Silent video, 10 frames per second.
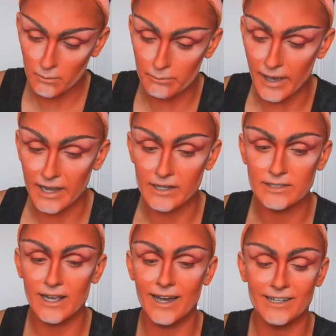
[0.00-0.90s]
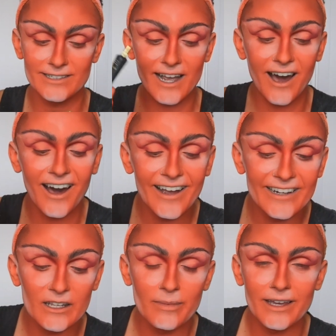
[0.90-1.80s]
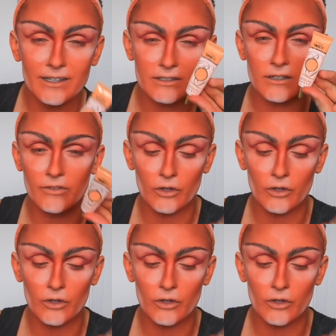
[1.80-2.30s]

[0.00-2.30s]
base and a tiny bit of the